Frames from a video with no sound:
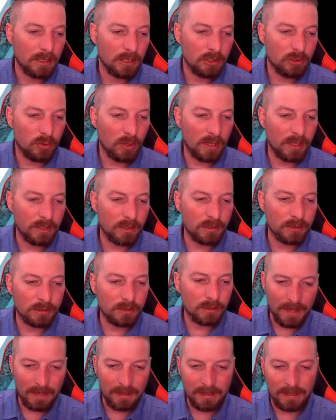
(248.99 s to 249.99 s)

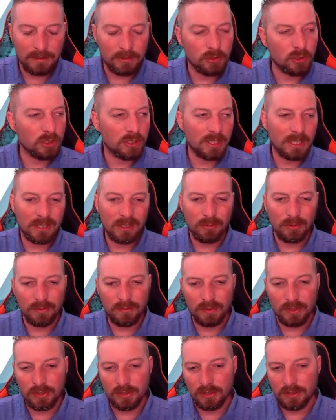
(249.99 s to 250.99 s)
Triangle, again, just get the
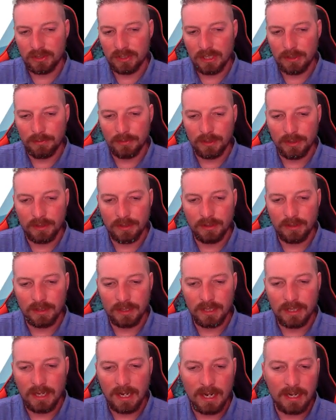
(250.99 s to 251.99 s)
revision. Same with
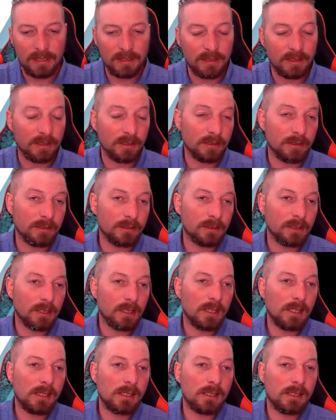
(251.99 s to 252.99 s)
the I here.
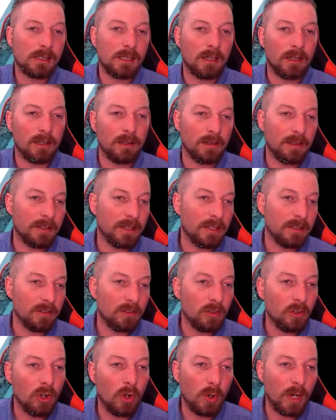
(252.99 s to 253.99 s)
And then
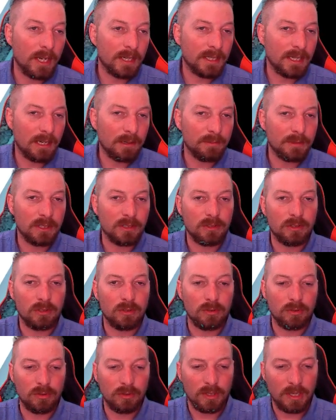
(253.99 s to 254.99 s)
no icon means
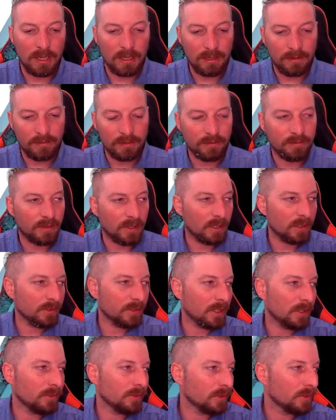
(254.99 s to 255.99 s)
you do not have the file
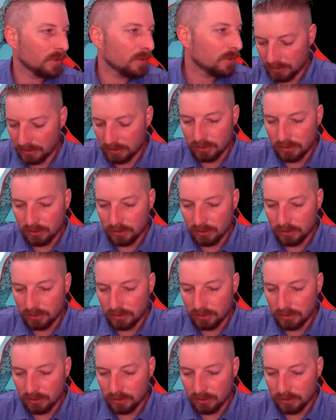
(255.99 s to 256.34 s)
downloaded.